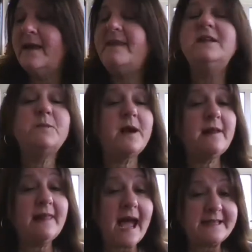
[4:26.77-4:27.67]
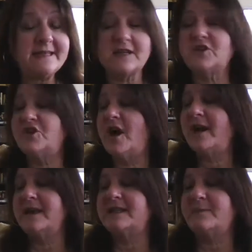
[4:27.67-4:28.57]
These were classics,
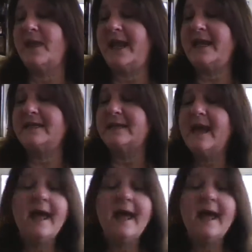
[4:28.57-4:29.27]
John explained.